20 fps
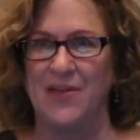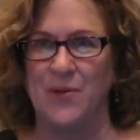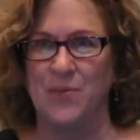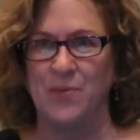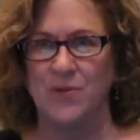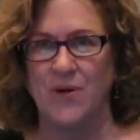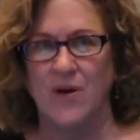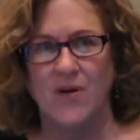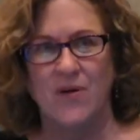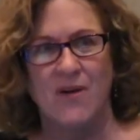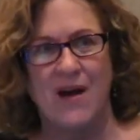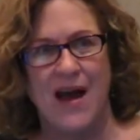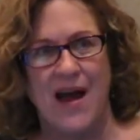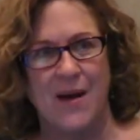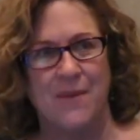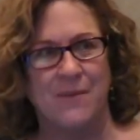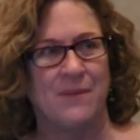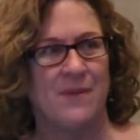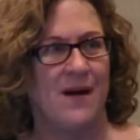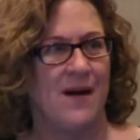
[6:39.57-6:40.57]
The
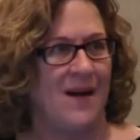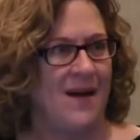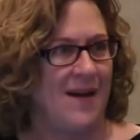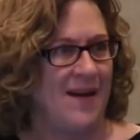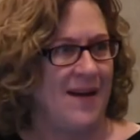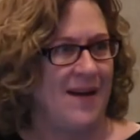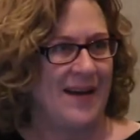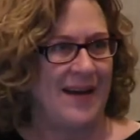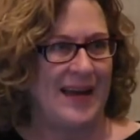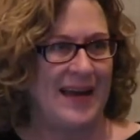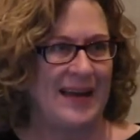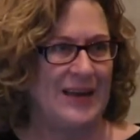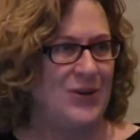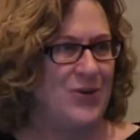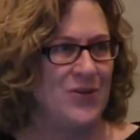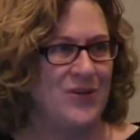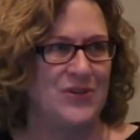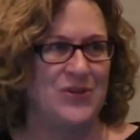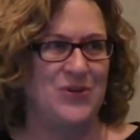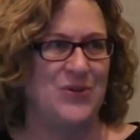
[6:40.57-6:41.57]
program,
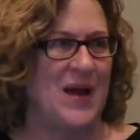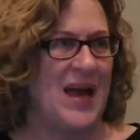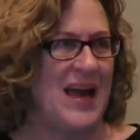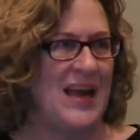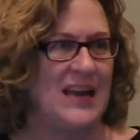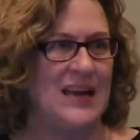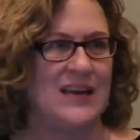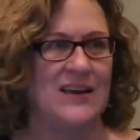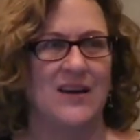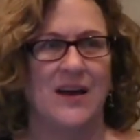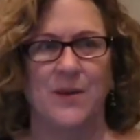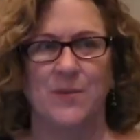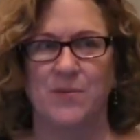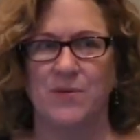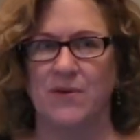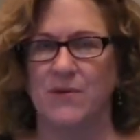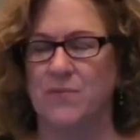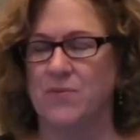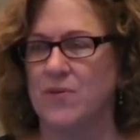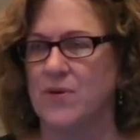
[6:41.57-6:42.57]
you can do any
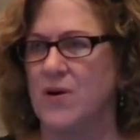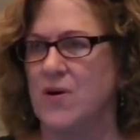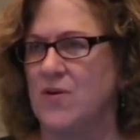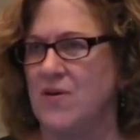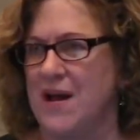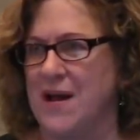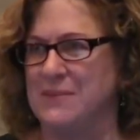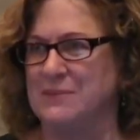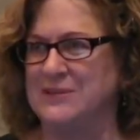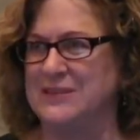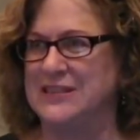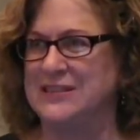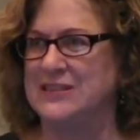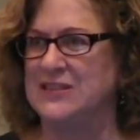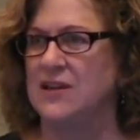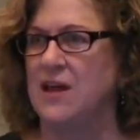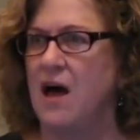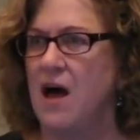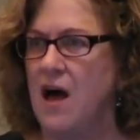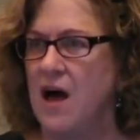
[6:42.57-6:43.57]
number of programs as
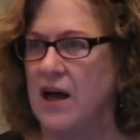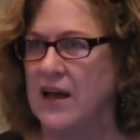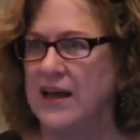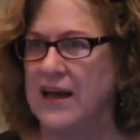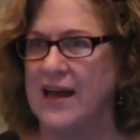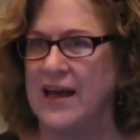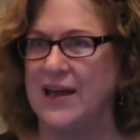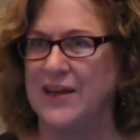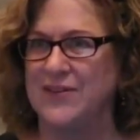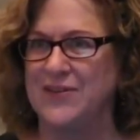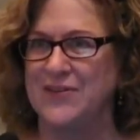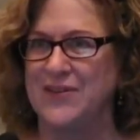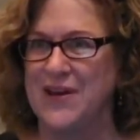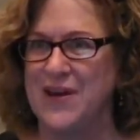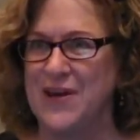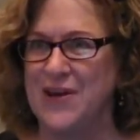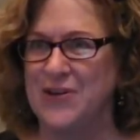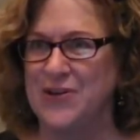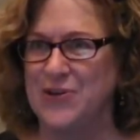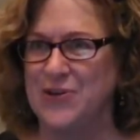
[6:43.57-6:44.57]
long as
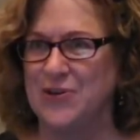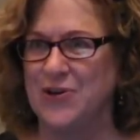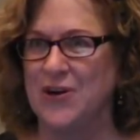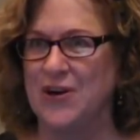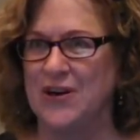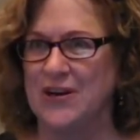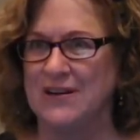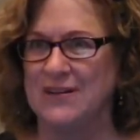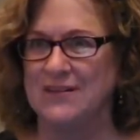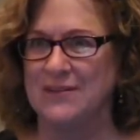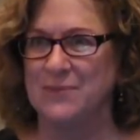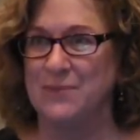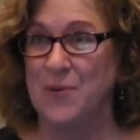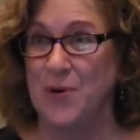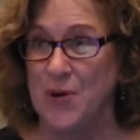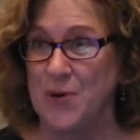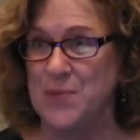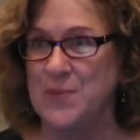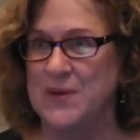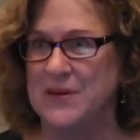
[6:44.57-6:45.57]
your
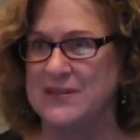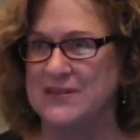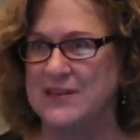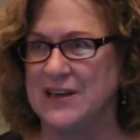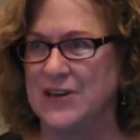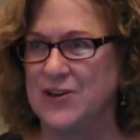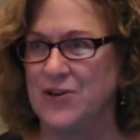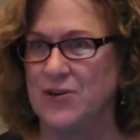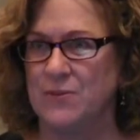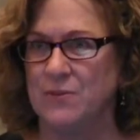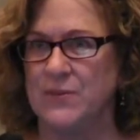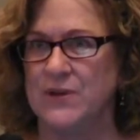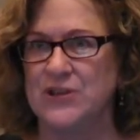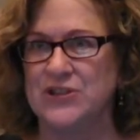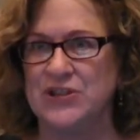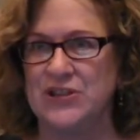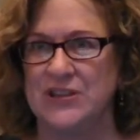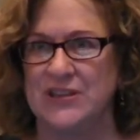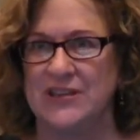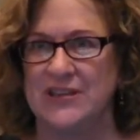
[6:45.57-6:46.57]
purpose and your
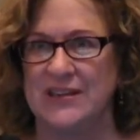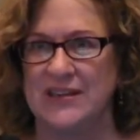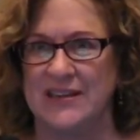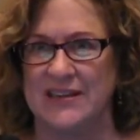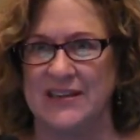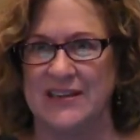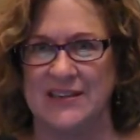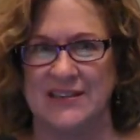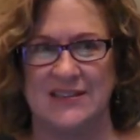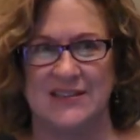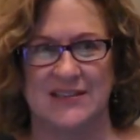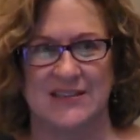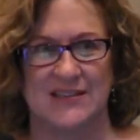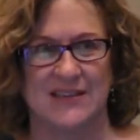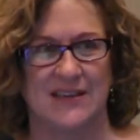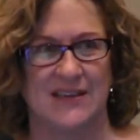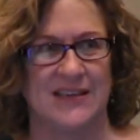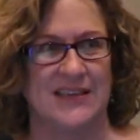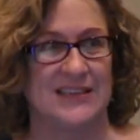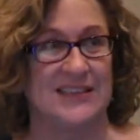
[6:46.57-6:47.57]
mission is
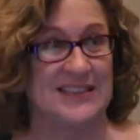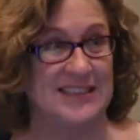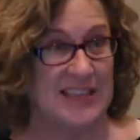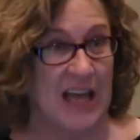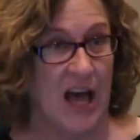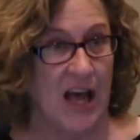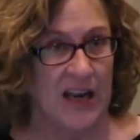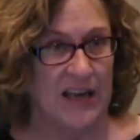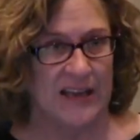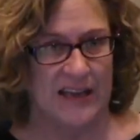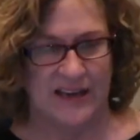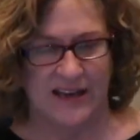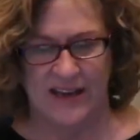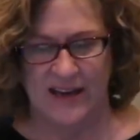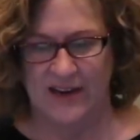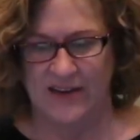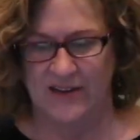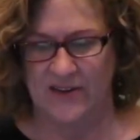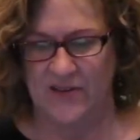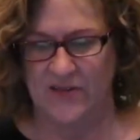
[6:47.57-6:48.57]
solid
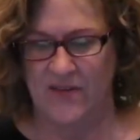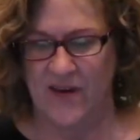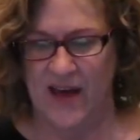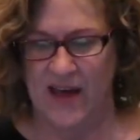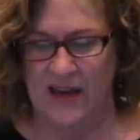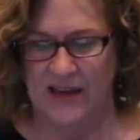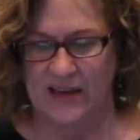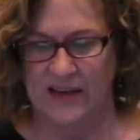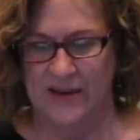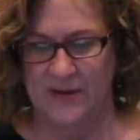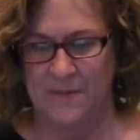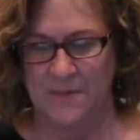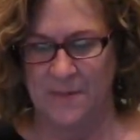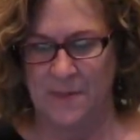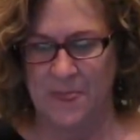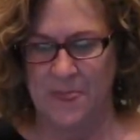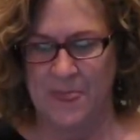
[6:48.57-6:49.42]
and is valid.